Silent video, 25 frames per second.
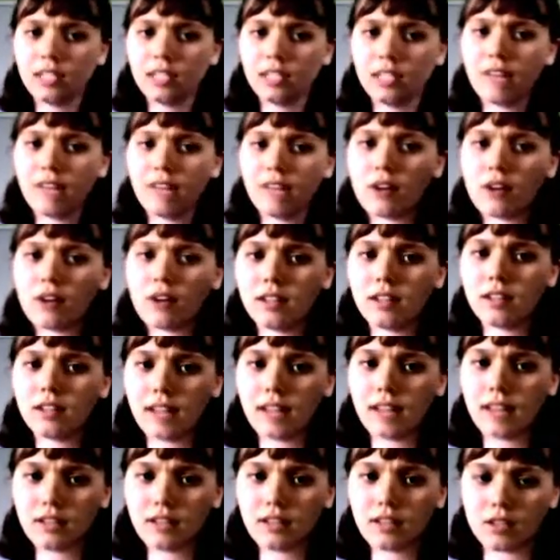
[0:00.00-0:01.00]
Leave your
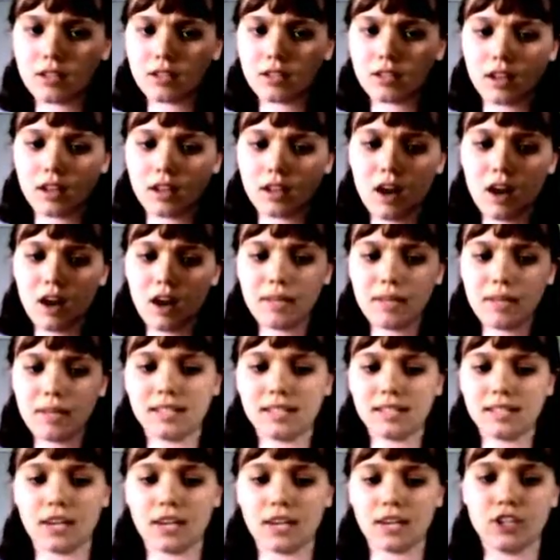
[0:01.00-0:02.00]
answers in the
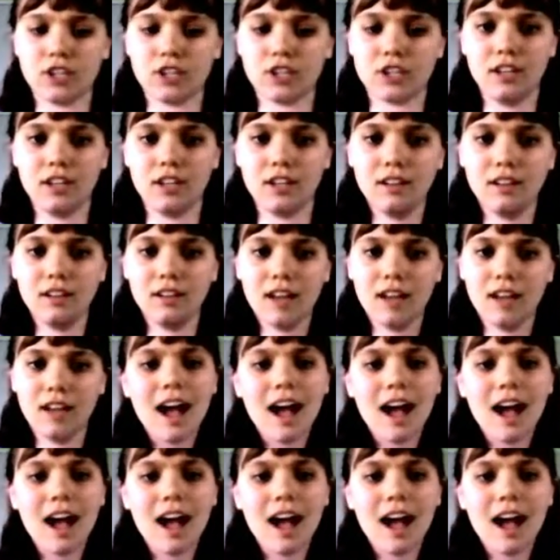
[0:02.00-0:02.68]
comments section.